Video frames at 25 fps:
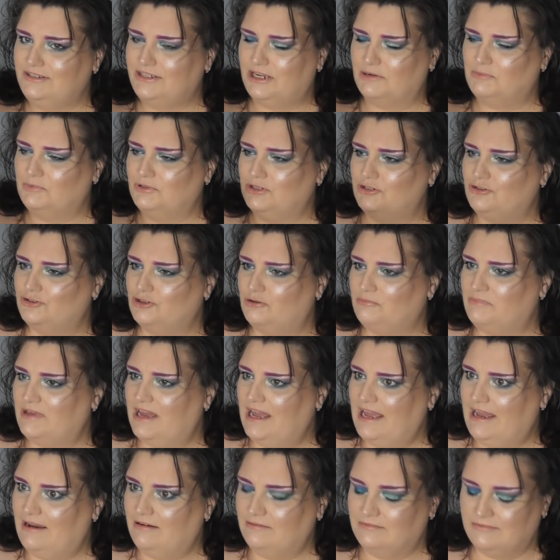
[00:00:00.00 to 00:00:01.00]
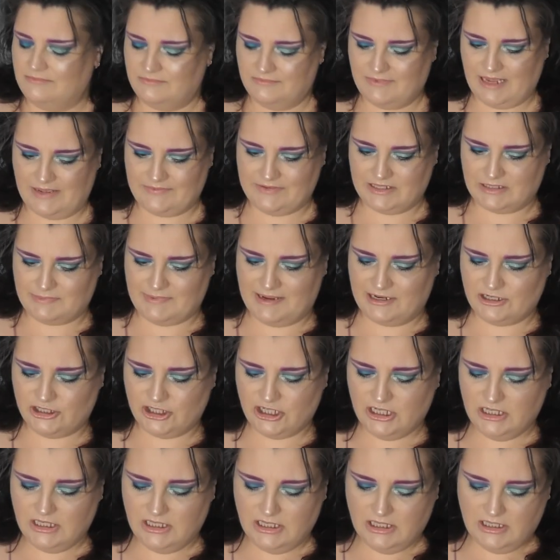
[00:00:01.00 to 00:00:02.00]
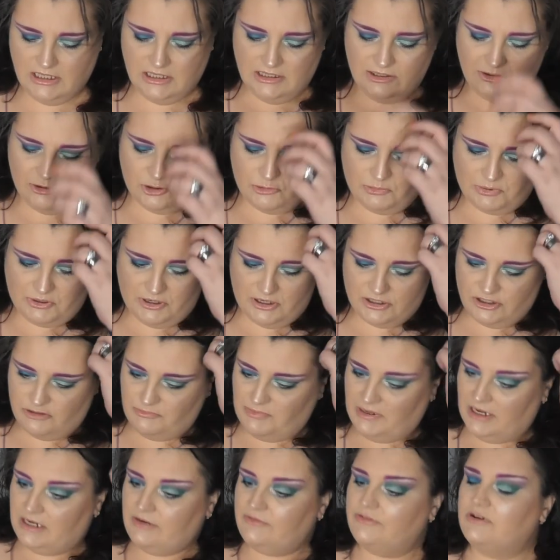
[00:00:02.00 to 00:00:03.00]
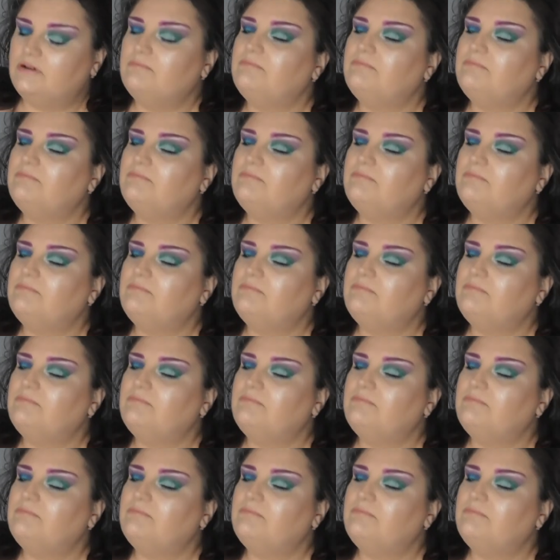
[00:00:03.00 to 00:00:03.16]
Don't want to drop that out and have it smashed. Not the price you paid for it,